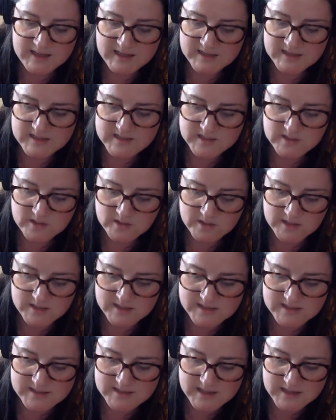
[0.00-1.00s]
is
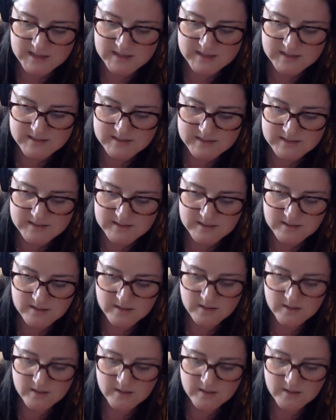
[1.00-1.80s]
36.